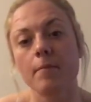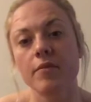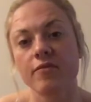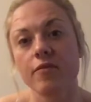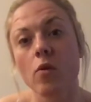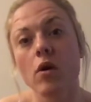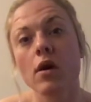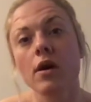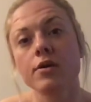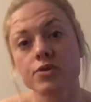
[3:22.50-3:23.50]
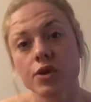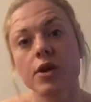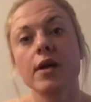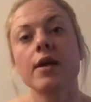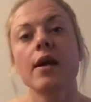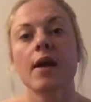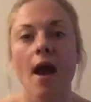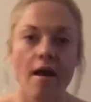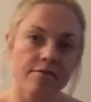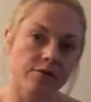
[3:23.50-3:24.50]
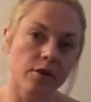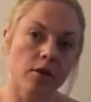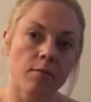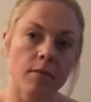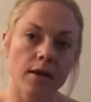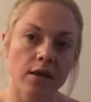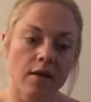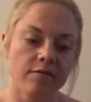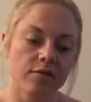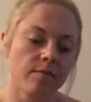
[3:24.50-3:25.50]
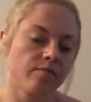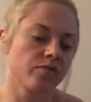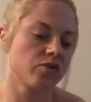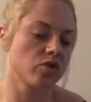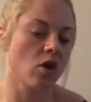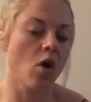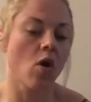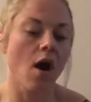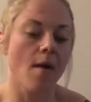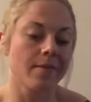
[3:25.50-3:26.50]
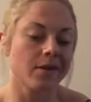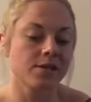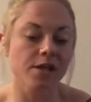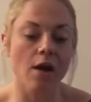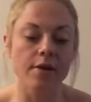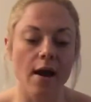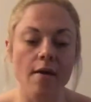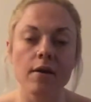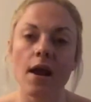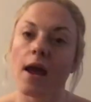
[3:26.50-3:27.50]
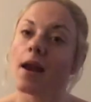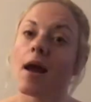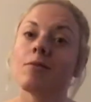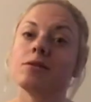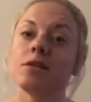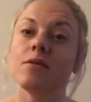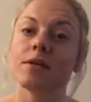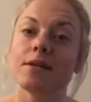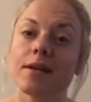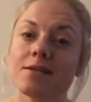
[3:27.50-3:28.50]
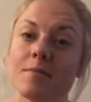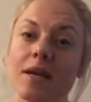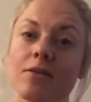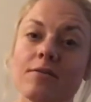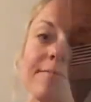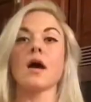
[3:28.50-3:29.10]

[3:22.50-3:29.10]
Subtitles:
before, during, and after my lift. So I'm gonna chow down, and I will see you at the next meal.